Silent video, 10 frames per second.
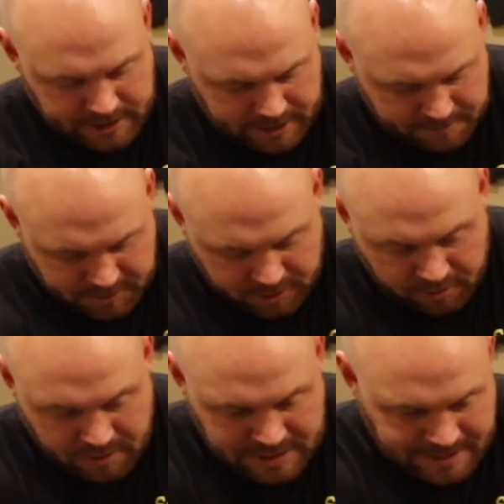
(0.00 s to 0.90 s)
Yeah,
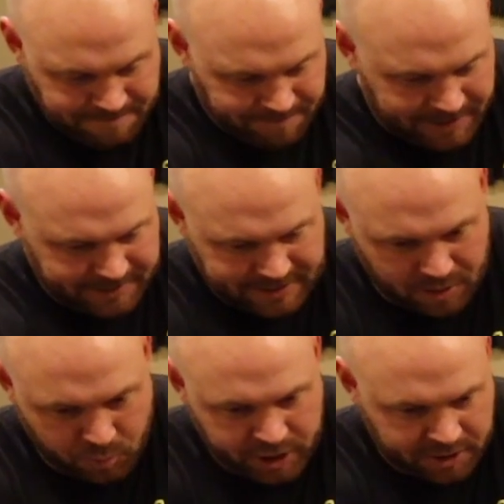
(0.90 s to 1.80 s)
so it's
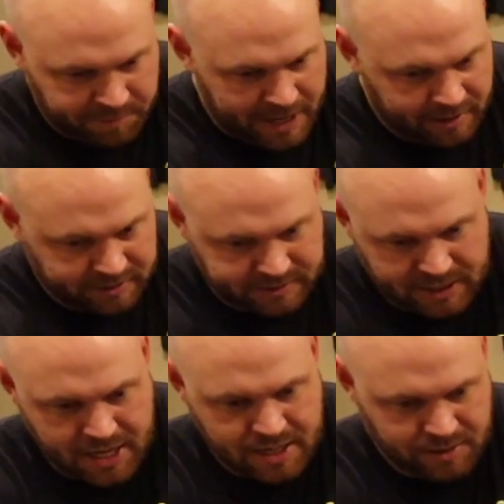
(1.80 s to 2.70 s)
that weird balance
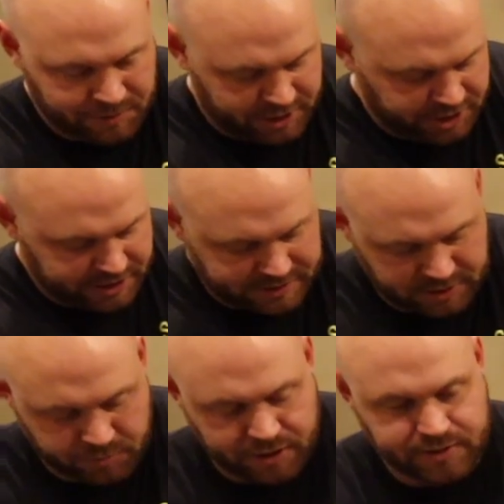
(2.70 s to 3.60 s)
with
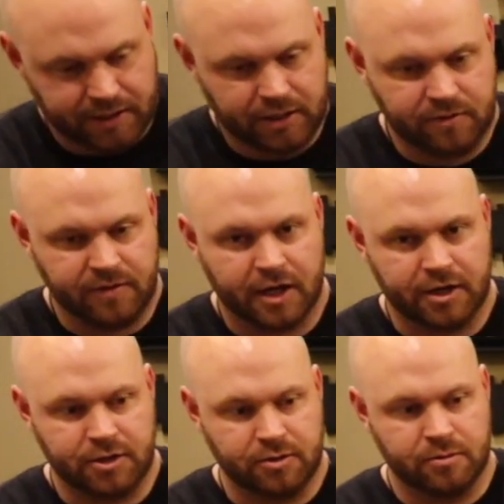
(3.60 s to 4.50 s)
adjusting where it's like you've got
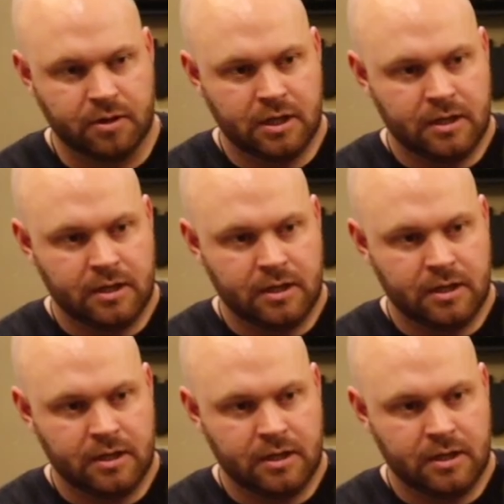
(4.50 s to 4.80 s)
to do